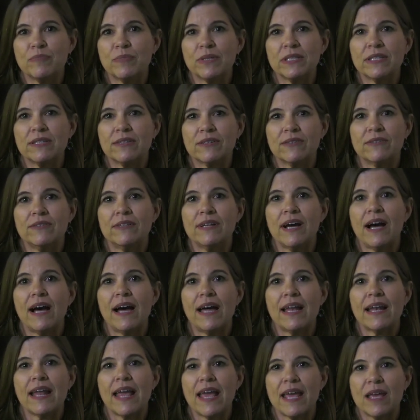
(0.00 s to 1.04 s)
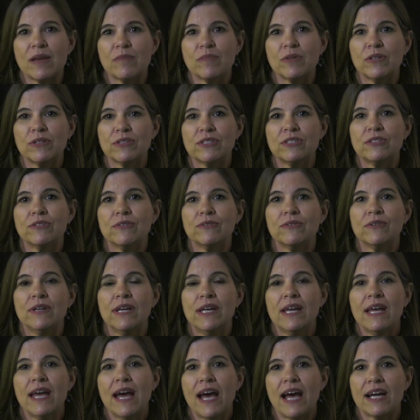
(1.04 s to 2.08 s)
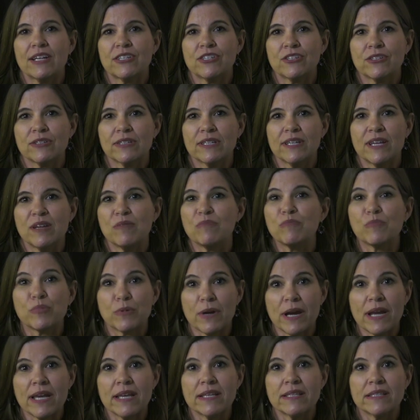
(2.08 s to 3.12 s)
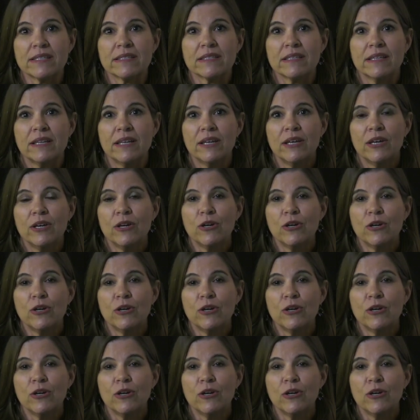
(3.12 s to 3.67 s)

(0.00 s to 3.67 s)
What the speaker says: but they're not able to actually embrace